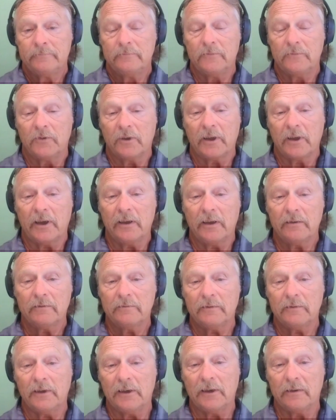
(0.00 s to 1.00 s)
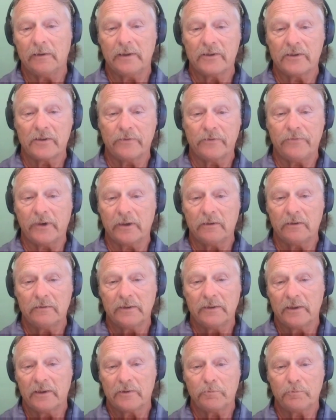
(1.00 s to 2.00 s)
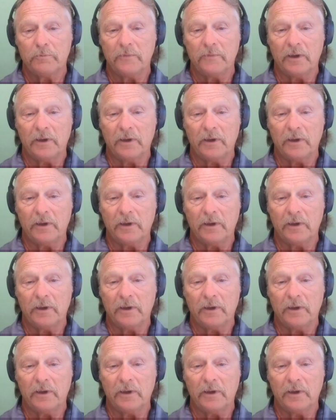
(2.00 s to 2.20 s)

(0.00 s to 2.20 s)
okay, there's a funnel, there's